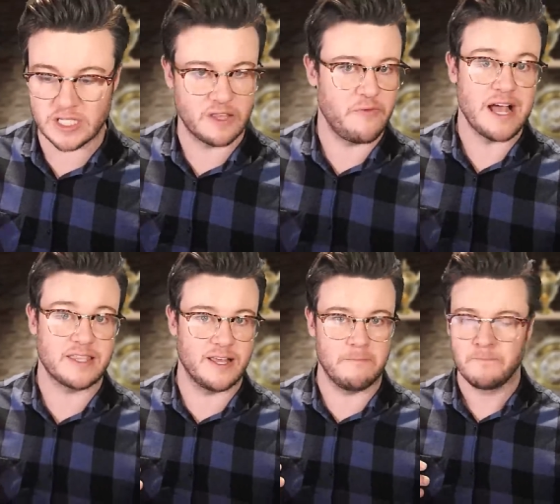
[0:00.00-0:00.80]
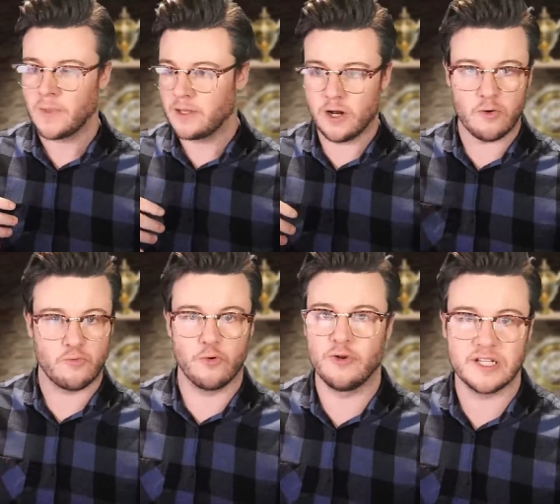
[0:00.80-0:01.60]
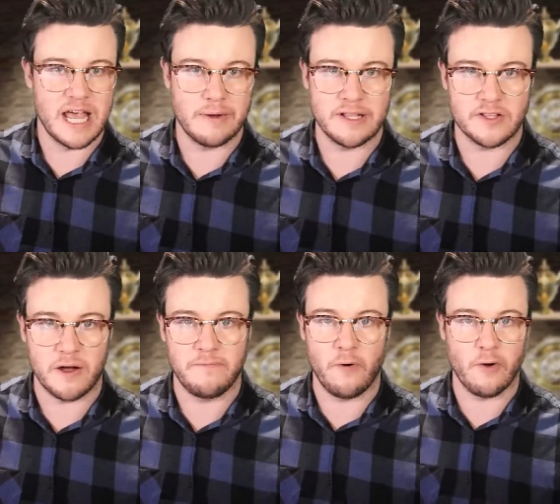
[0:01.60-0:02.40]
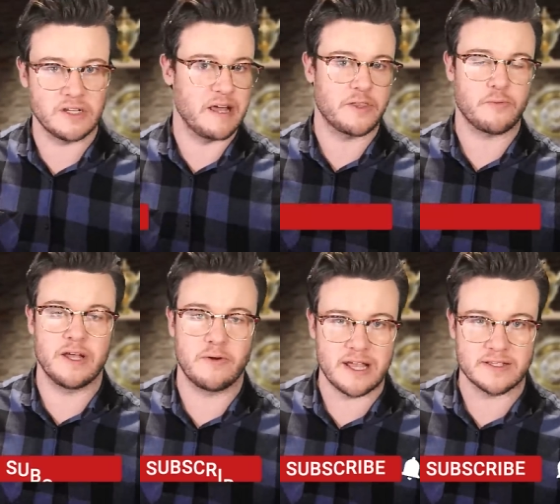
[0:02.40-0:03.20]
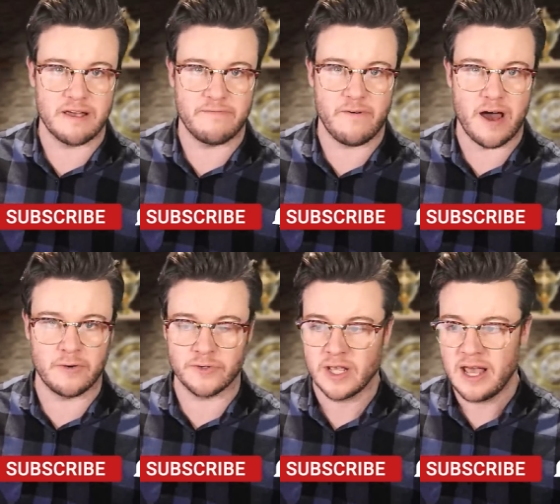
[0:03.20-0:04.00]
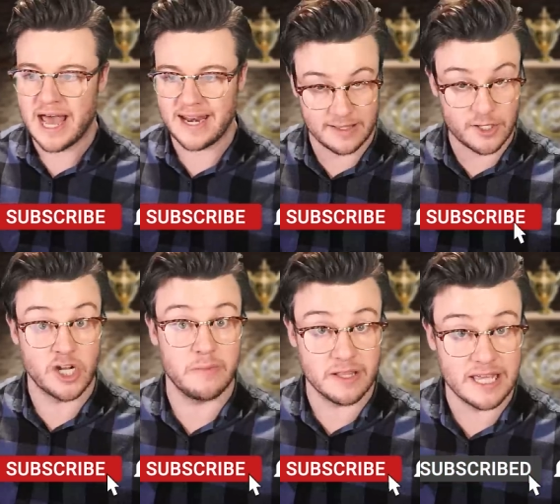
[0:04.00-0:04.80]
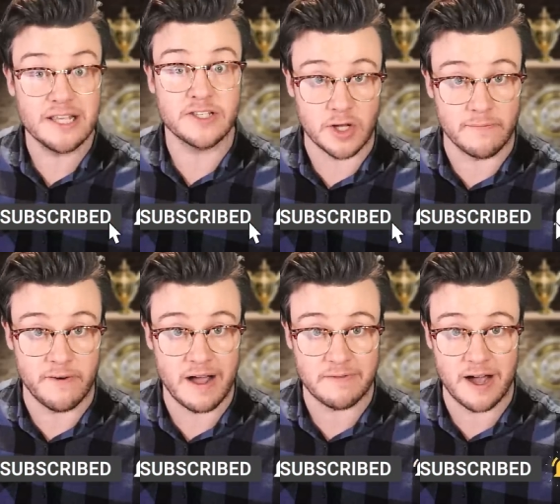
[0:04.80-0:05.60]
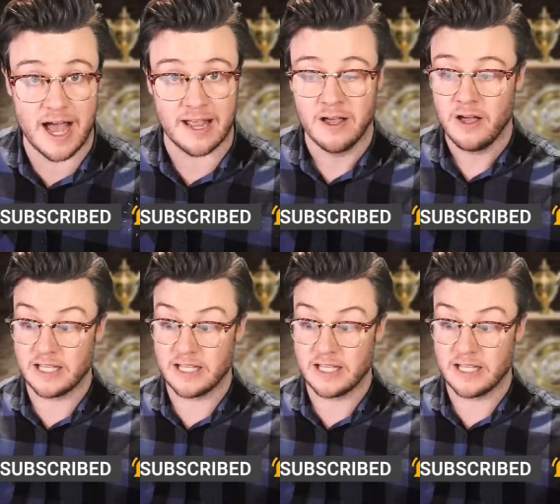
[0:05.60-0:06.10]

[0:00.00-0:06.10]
Is it the fact that, you know, Ruud is now in the top four? He's made three Grand Slam finals, and he legitimately is a top five guy.